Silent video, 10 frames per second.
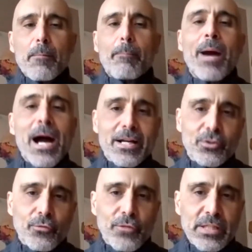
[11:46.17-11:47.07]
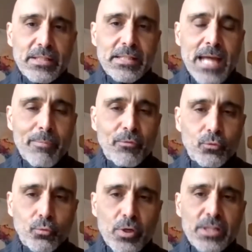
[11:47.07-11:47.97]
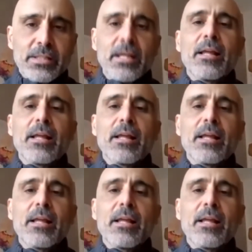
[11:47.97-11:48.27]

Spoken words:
part of these type of tours.